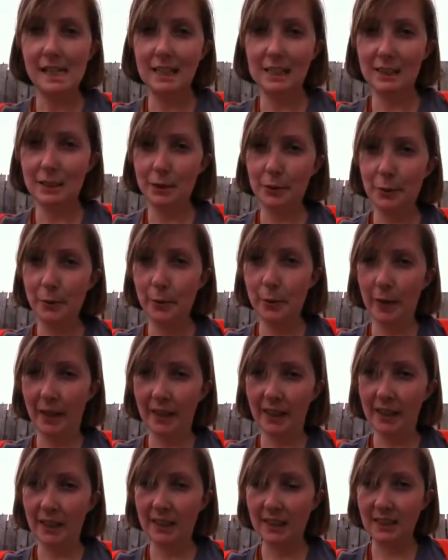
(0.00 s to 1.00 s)
So I
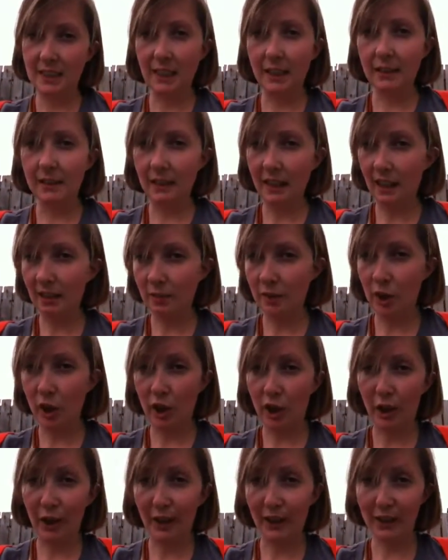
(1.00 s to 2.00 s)
did the silly thing of
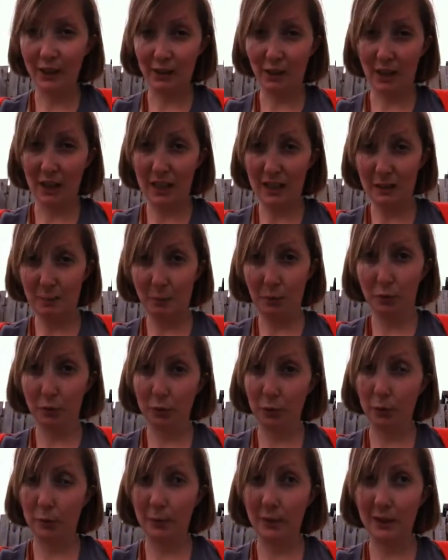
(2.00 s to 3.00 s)
not cutting the grass
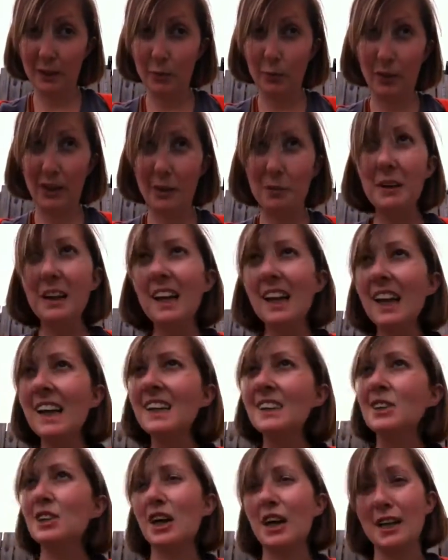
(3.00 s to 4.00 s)
before we went away. Well,
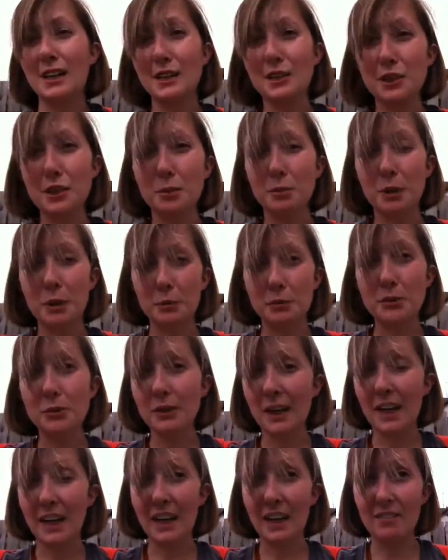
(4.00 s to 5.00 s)
I tried to, but it was
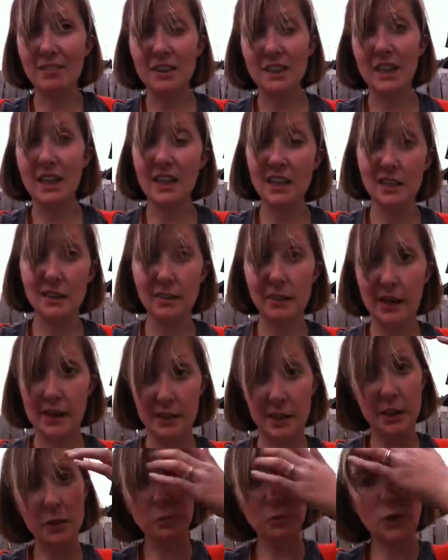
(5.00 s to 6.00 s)
raining every day and
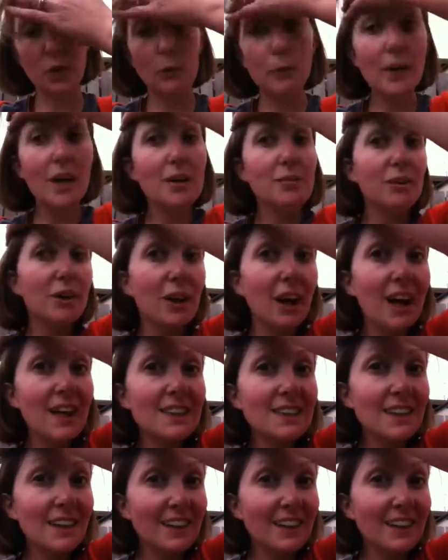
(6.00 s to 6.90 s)
that doesn't work well for grass